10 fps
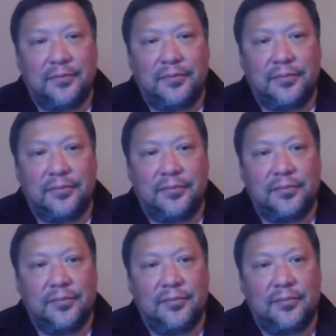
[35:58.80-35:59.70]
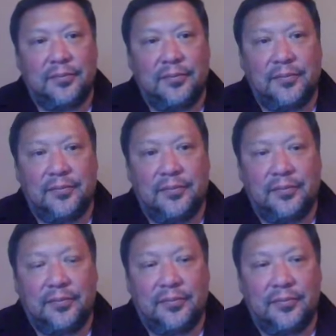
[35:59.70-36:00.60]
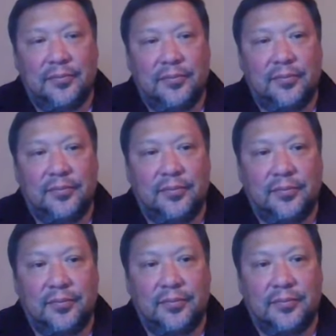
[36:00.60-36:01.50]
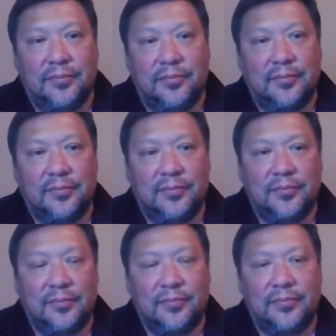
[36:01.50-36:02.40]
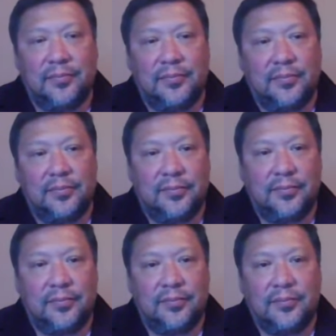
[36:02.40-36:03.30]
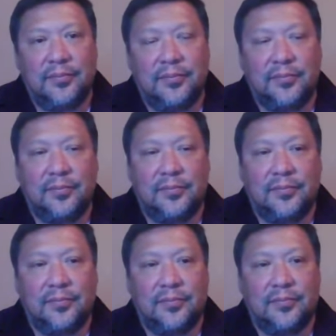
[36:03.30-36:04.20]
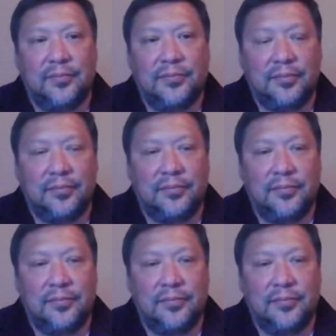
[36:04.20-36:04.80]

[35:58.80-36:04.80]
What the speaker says: (not speaking)